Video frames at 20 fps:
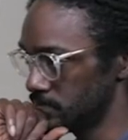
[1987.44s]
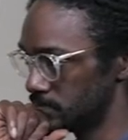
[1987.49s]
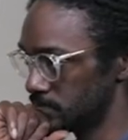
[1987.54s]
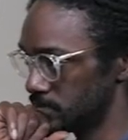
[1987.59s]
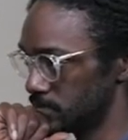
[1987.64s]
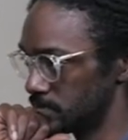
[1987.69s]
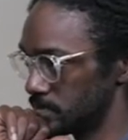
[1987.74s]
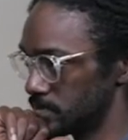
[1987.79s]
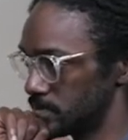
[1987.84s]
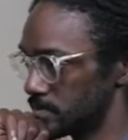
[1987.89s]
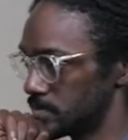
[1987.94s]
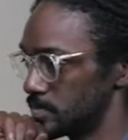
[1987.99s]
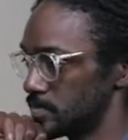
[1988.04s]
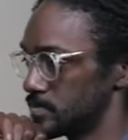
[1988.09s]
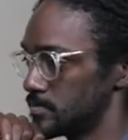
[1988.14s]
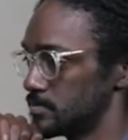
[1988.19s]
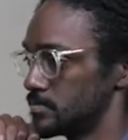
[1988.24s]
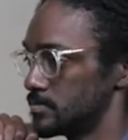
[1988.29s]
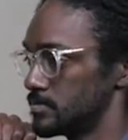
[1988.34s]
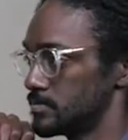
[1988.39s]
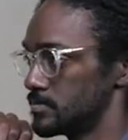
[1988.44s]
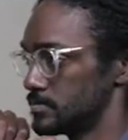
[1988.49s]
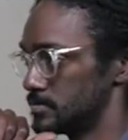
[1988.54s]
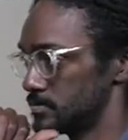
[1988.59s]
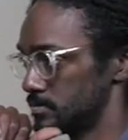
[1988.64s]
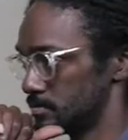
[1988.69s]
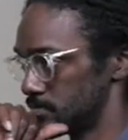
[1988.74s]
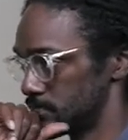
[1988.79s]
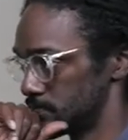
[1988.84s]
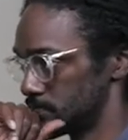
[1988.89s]

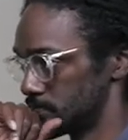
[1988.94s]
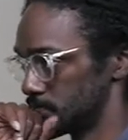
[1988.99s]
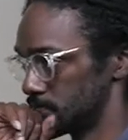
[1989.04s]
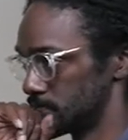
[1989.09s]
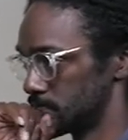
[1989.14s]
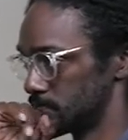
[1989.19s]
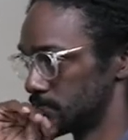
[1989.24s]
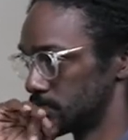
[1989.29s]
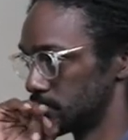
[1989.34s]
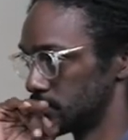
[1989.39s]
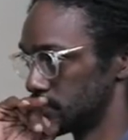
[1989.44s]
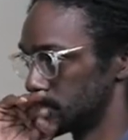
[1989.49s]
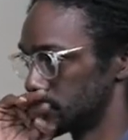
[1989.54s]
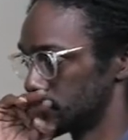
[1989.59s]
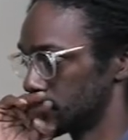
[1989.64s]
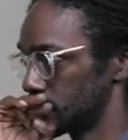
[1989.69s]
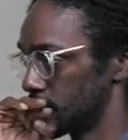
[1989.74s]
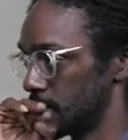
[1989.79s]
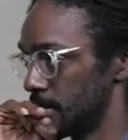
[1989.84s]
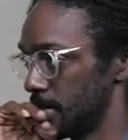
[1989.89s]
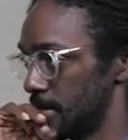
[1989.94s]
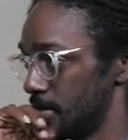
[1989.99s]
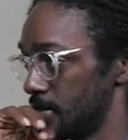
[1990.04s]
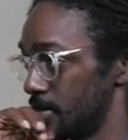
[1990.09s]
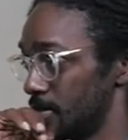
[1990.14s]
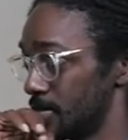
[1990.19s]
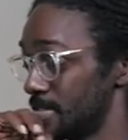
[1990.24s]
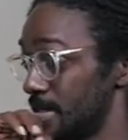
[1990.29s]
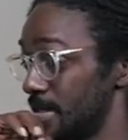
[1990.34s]
[no speech]